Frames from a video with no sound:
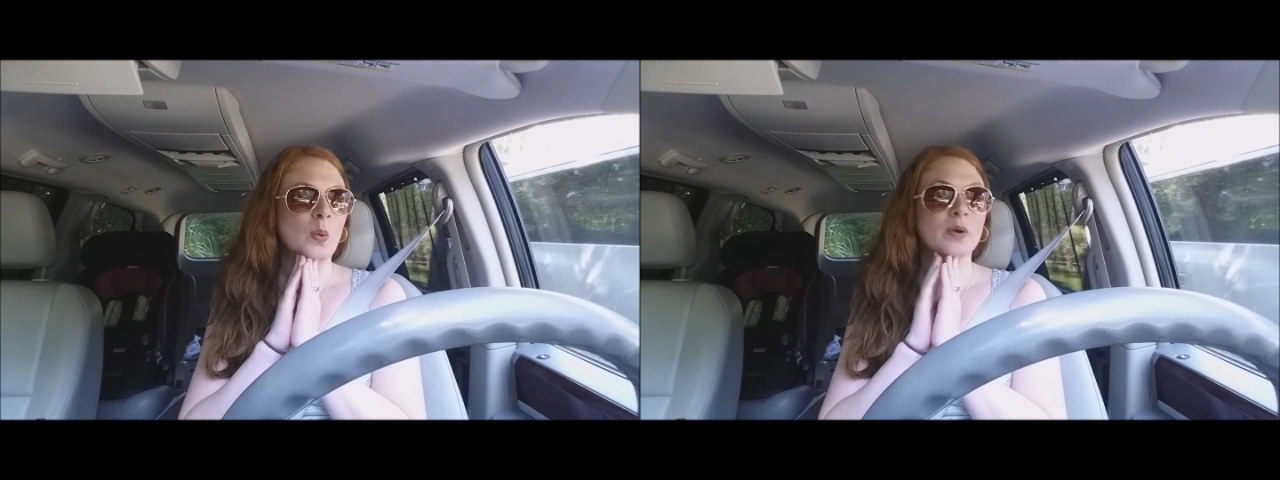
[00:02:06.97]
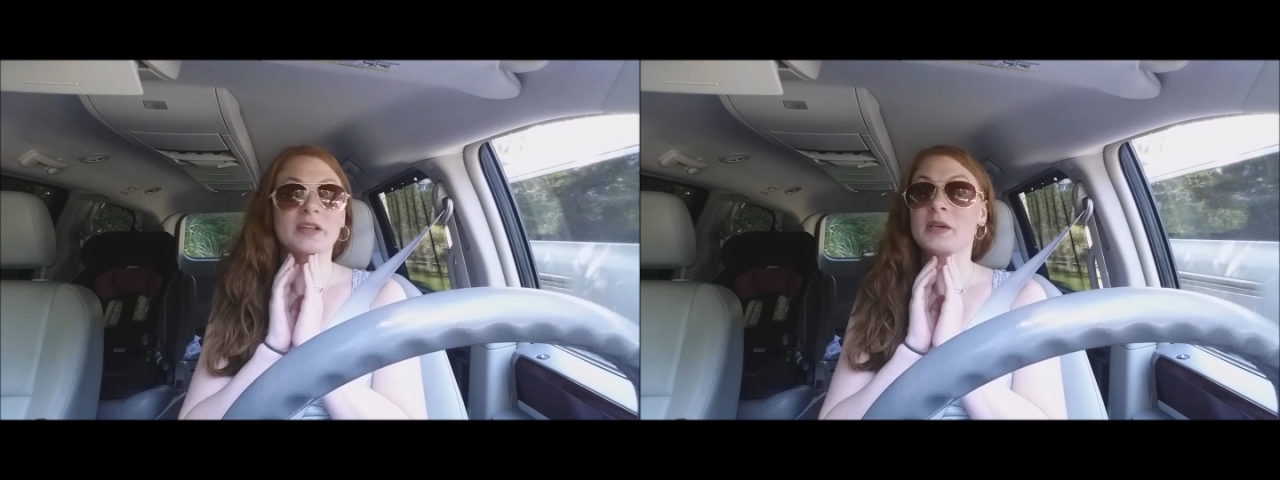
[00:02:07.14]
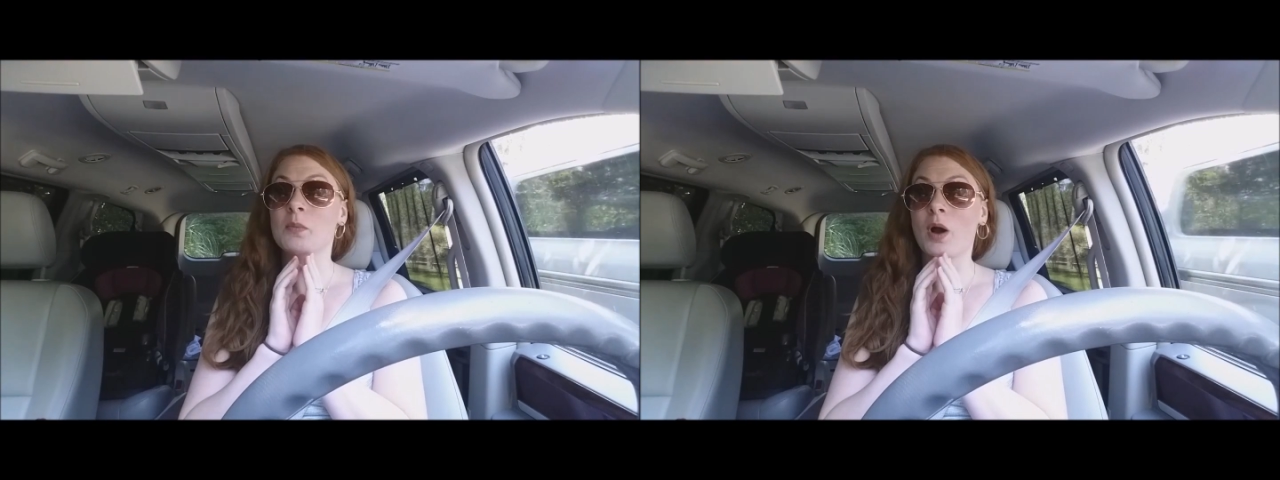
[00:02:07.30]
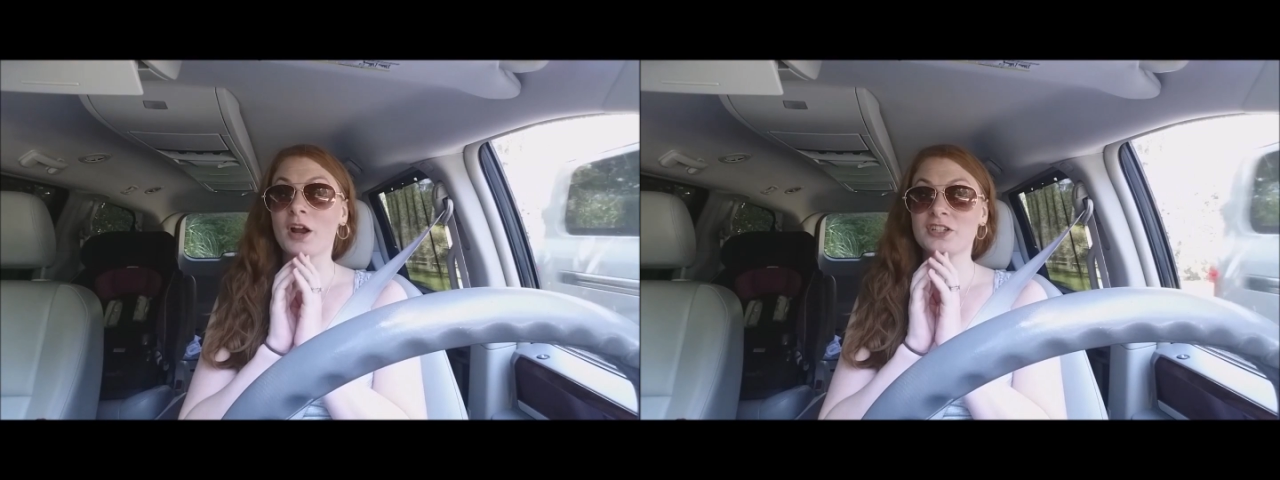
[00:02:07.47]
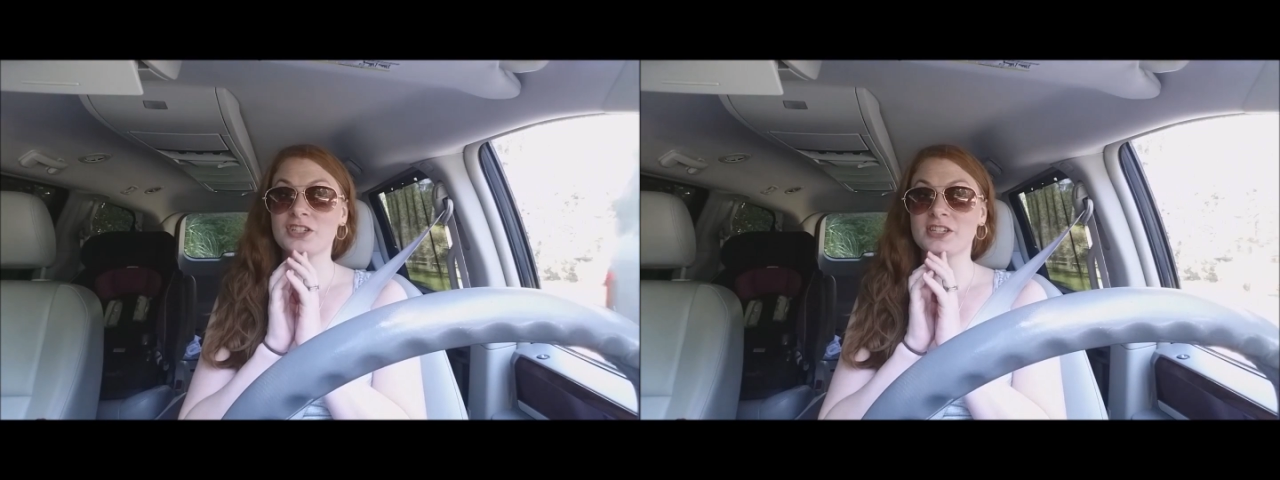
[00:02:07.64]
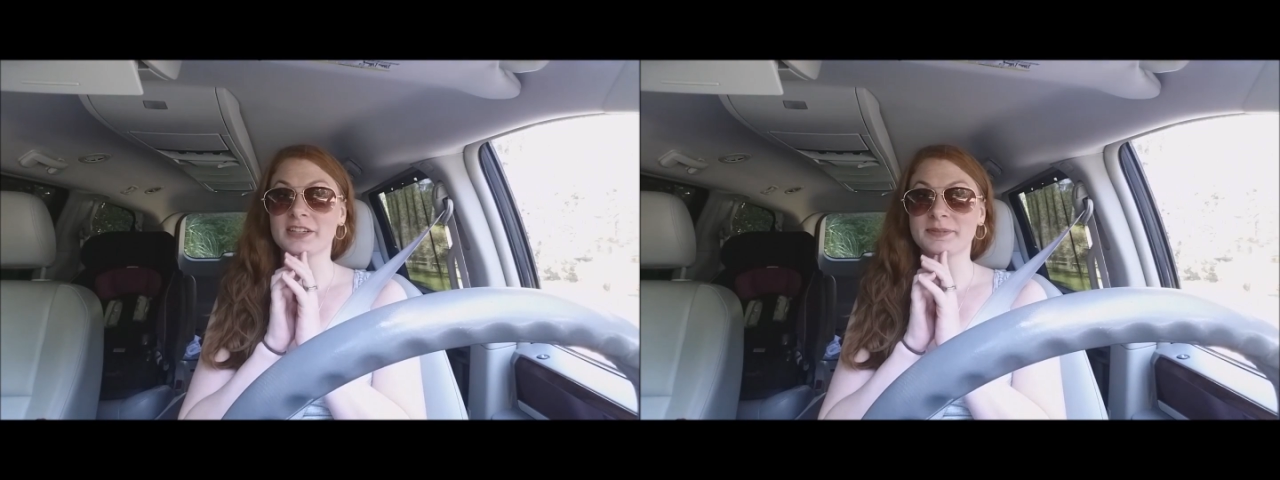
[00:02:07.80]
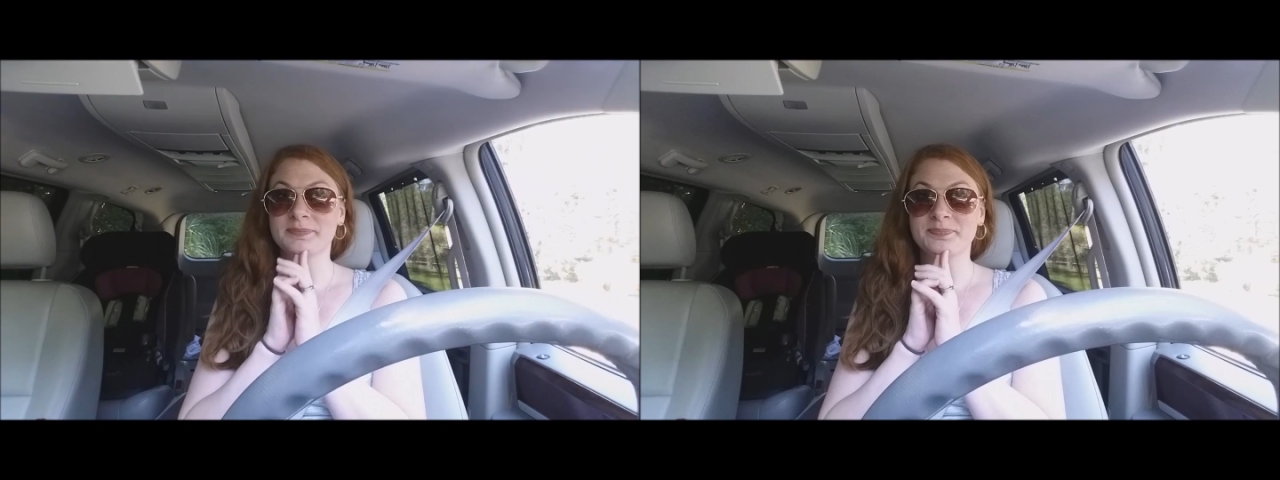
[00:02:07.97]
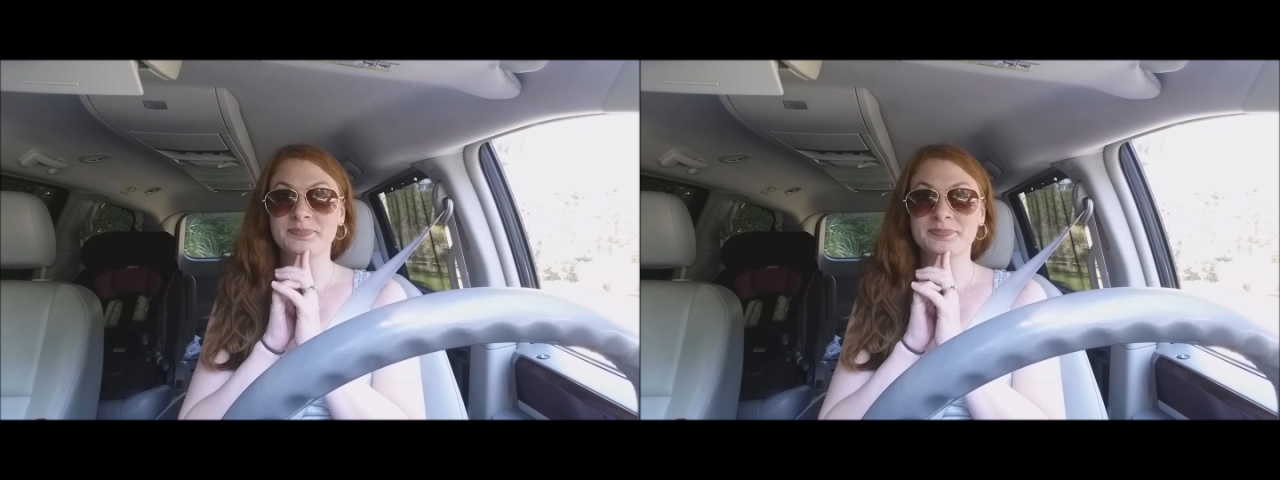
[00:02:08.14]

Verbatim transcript: well, he watched it.